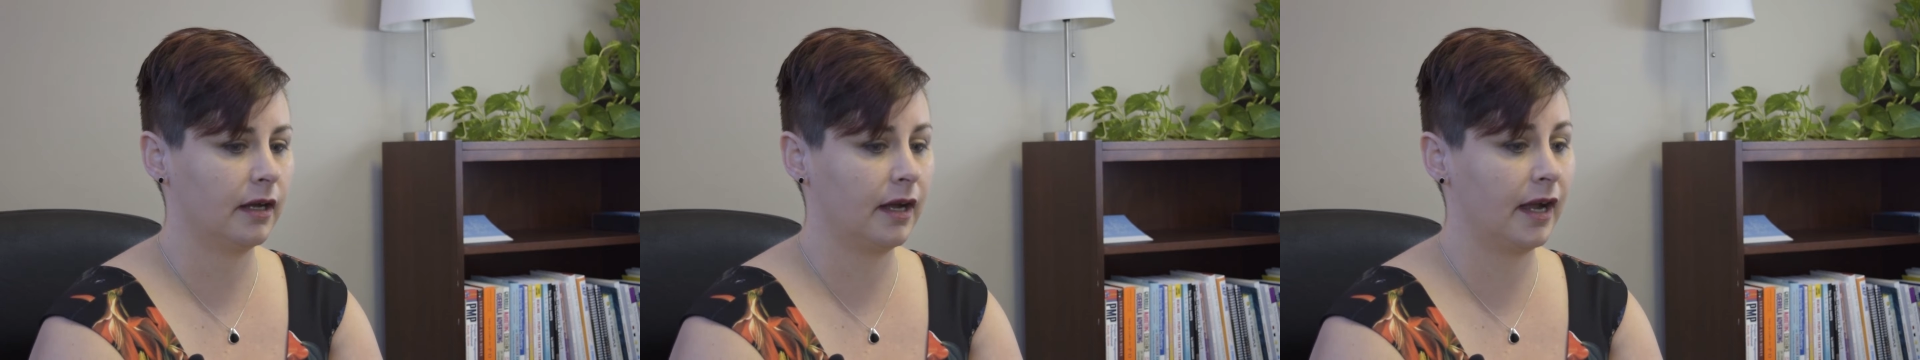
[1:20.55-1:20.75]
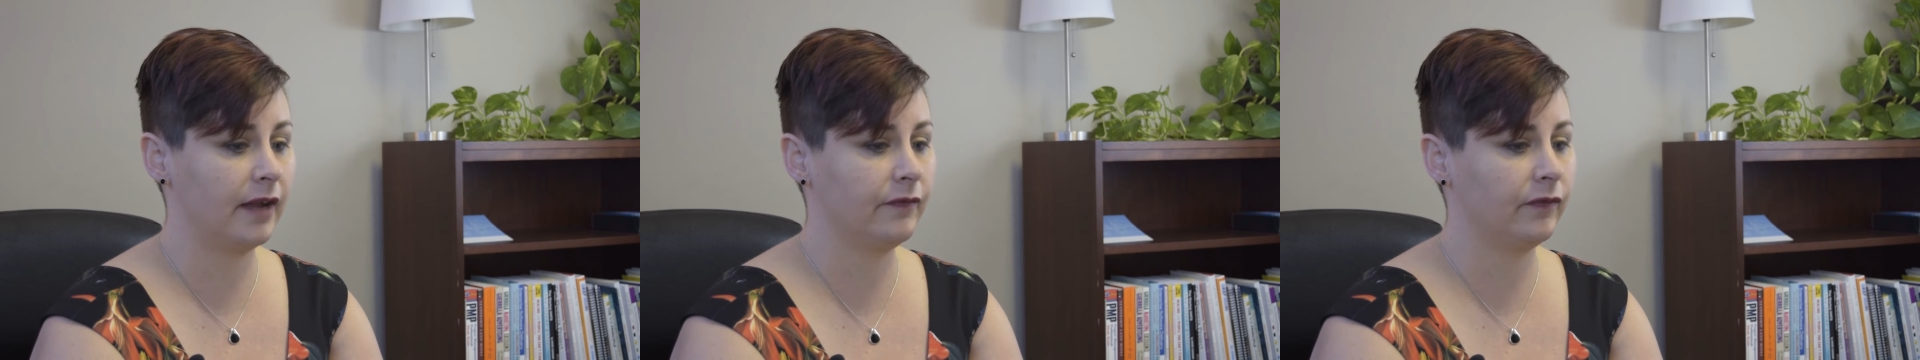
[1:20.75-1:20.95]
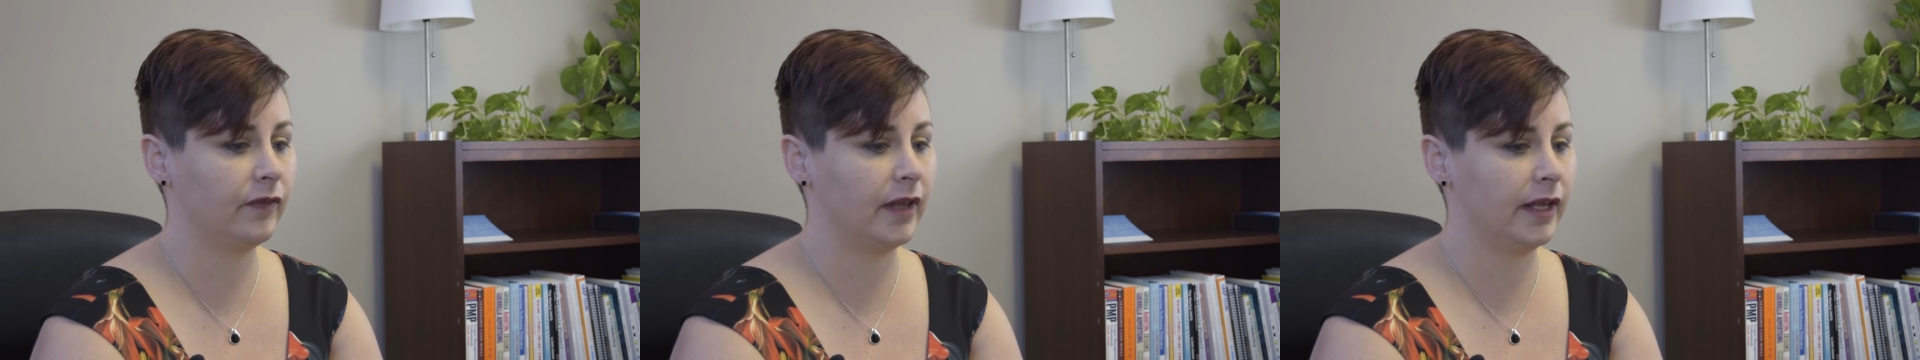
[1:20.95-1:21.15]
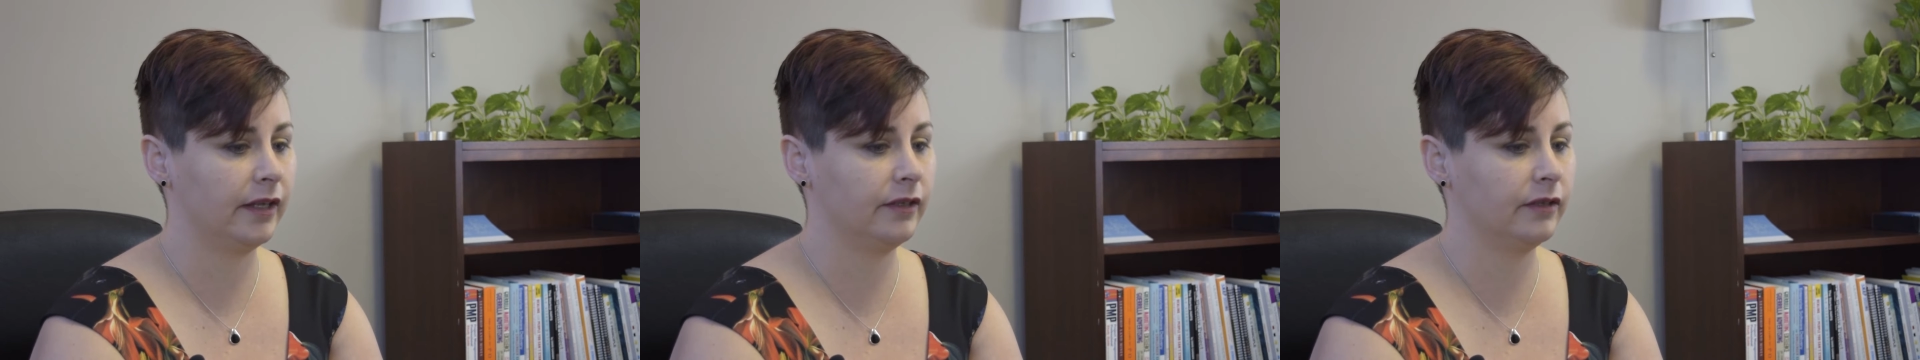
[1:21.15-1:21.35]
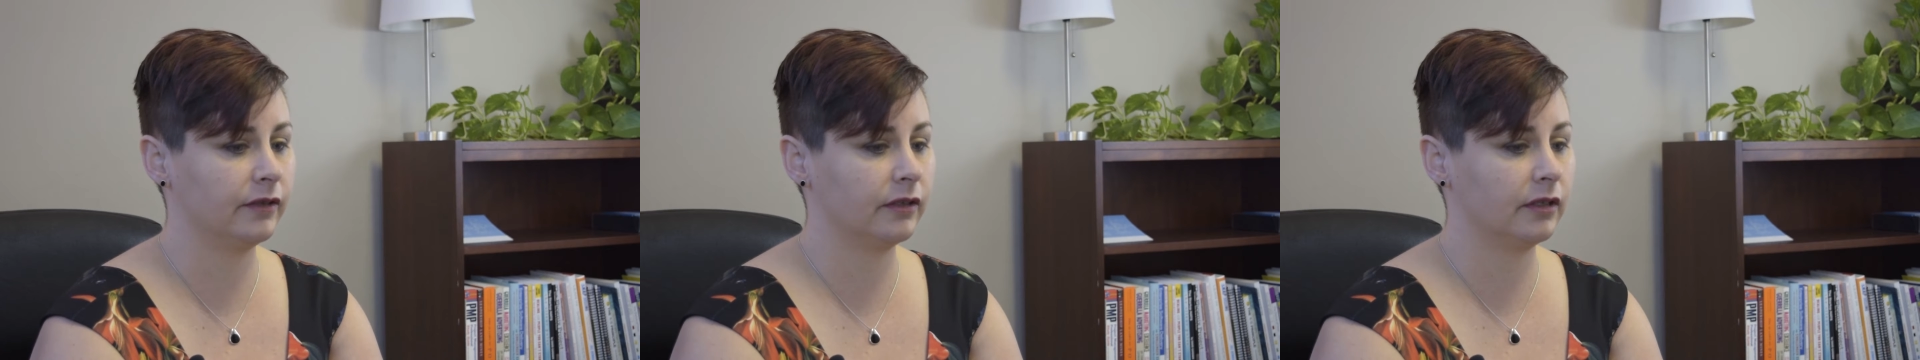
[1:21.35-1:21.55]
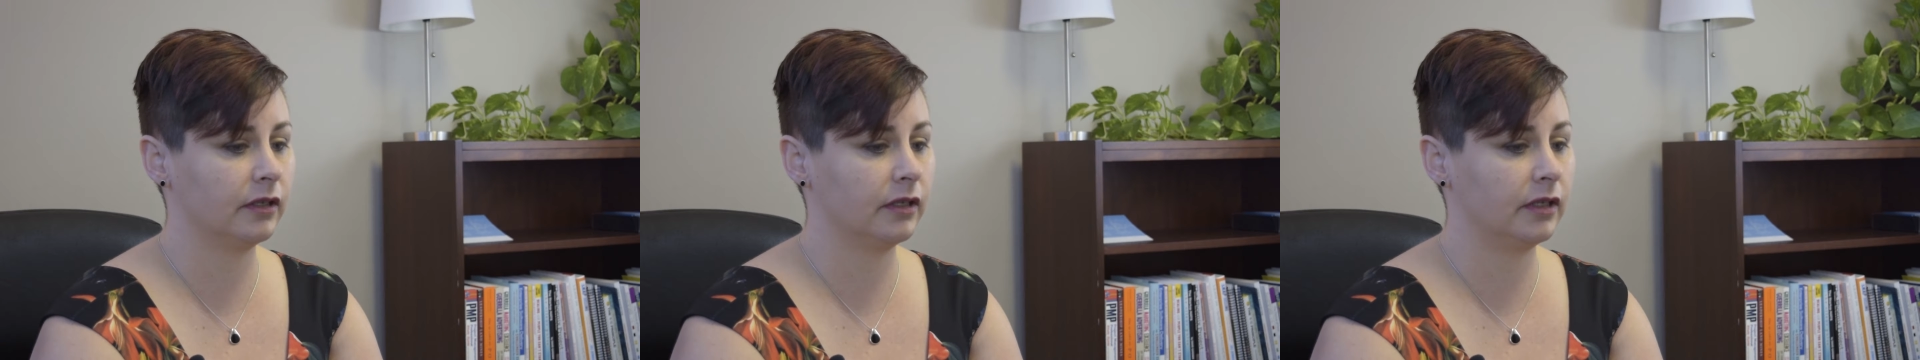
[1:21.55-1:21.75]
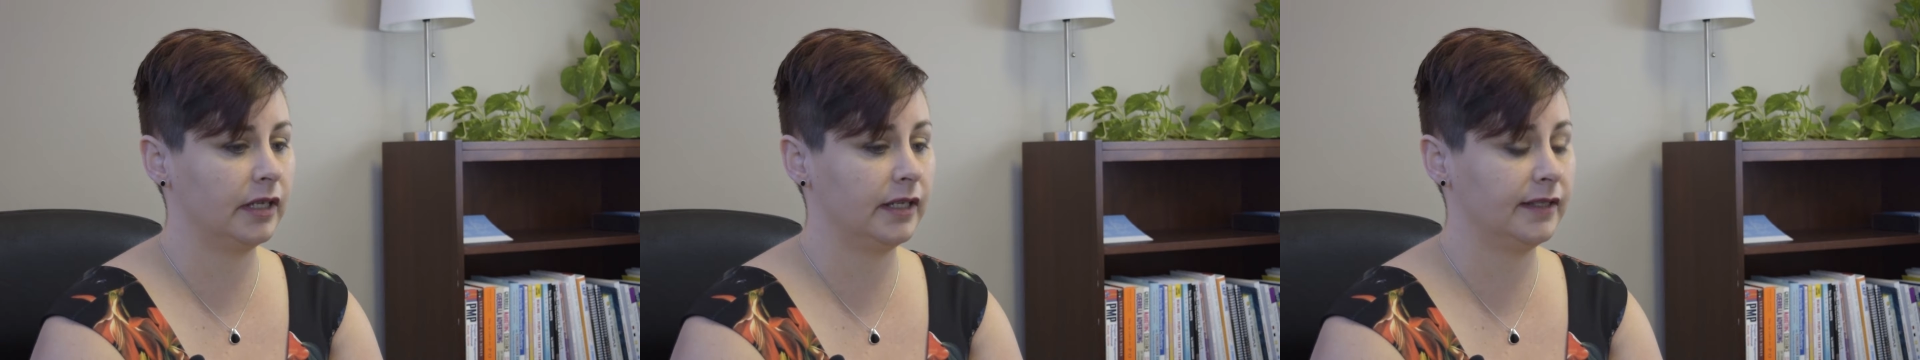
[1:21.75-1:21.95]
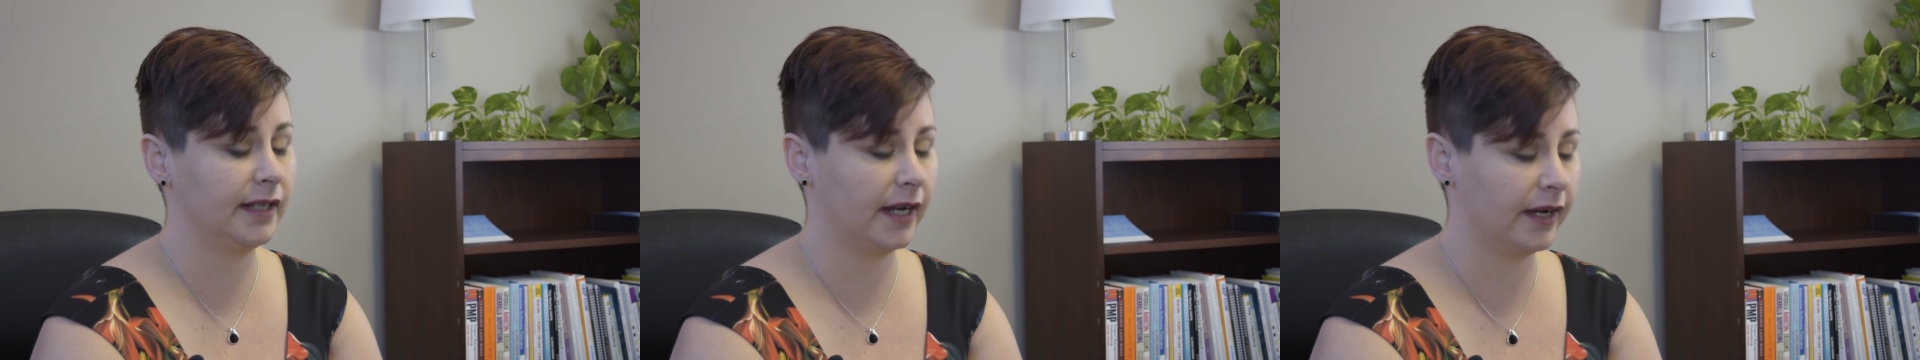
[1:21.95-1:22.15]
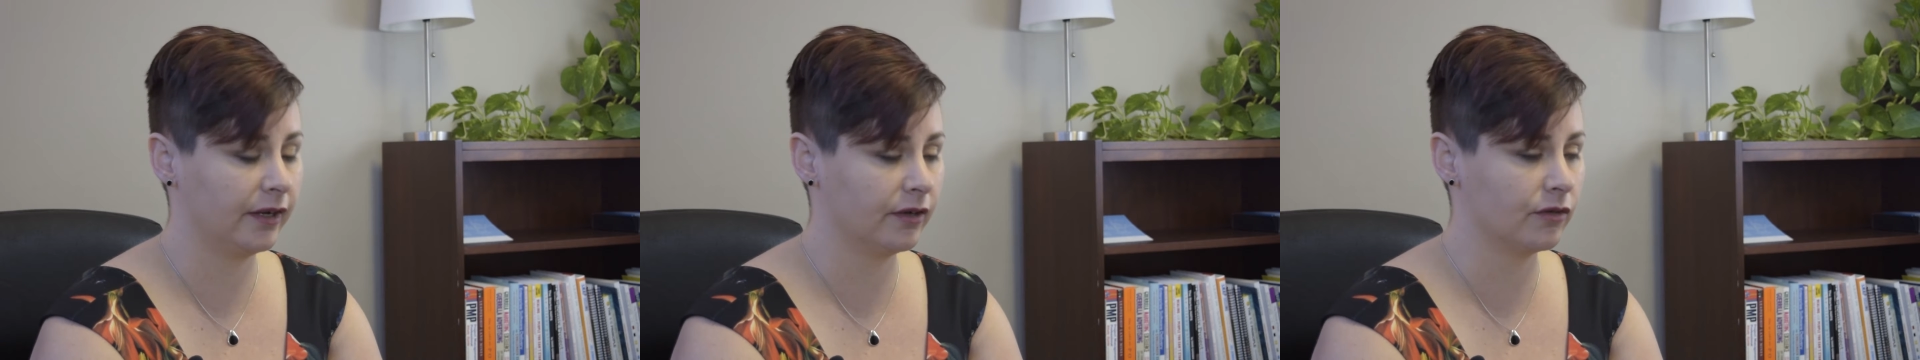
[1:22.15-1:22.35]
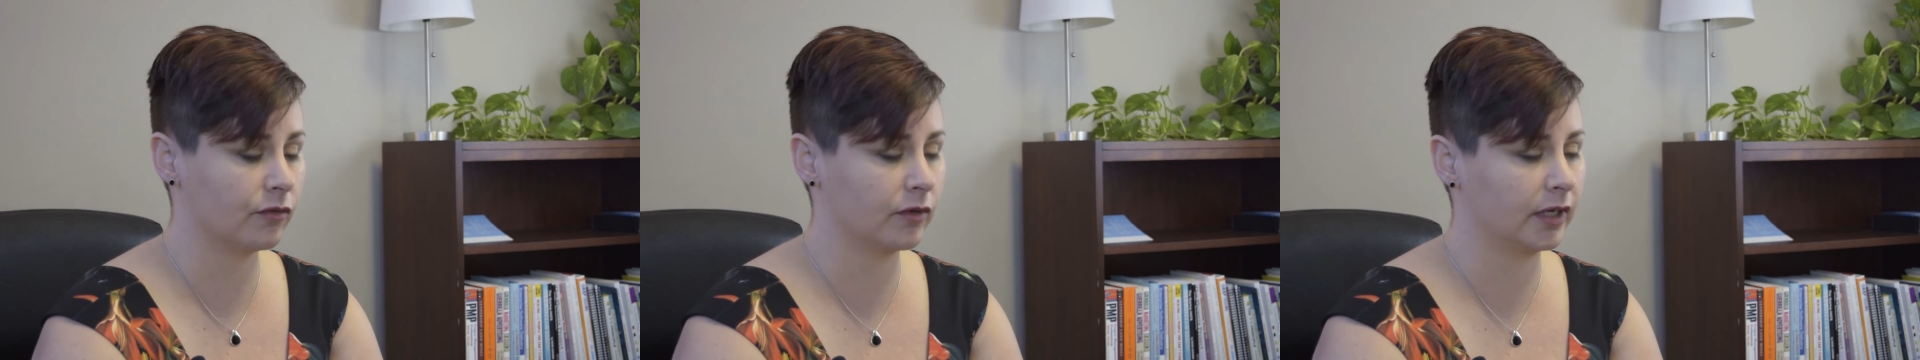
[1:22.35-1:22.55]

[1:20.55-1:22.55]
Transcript: I've led entire